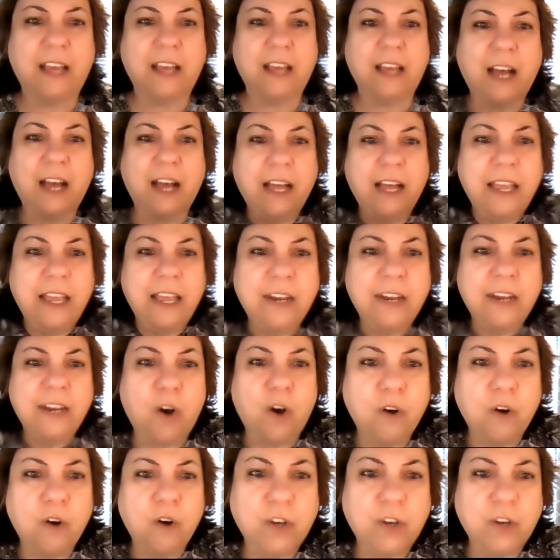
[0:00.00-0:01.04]
Uh, it
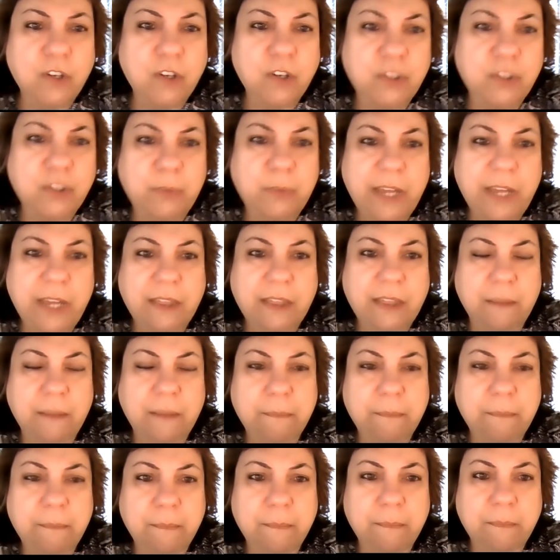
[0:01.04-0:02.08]
all goes with
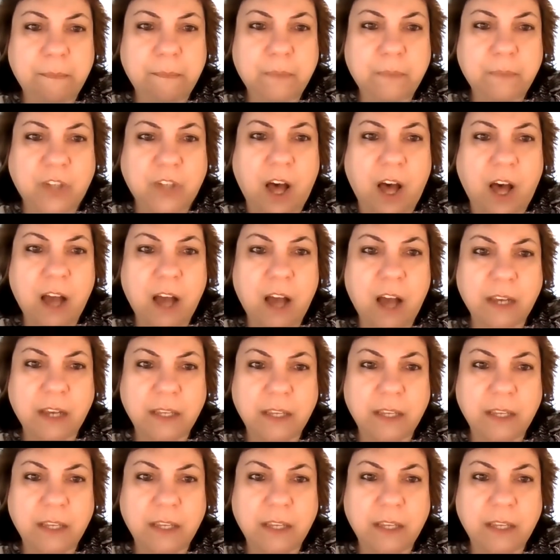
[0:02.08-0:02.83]
talk